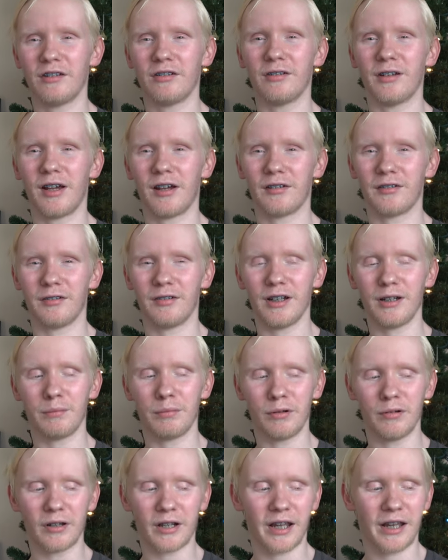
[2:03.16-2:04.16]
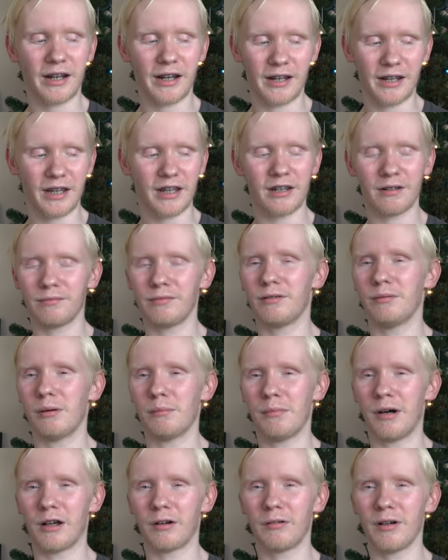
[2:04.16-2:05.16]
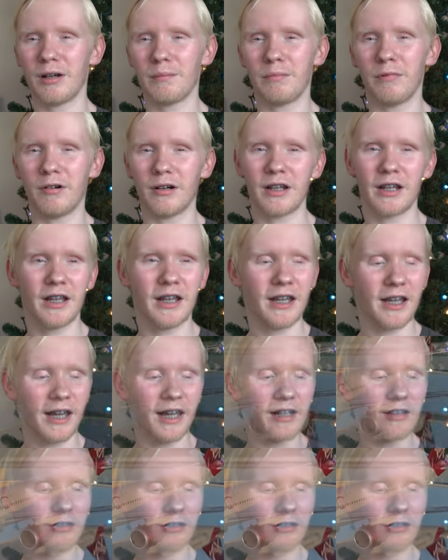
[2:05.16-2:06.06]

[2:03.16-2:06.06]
International Airport and I need it for my model airport and